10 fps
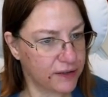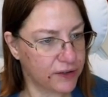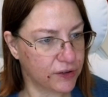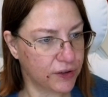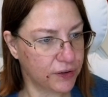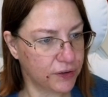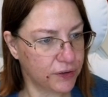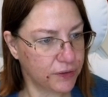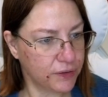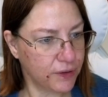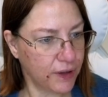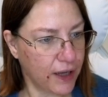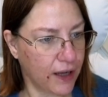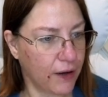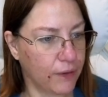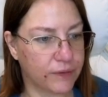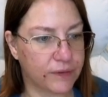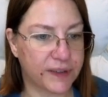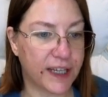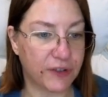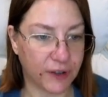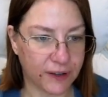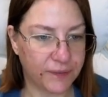no, scheduler.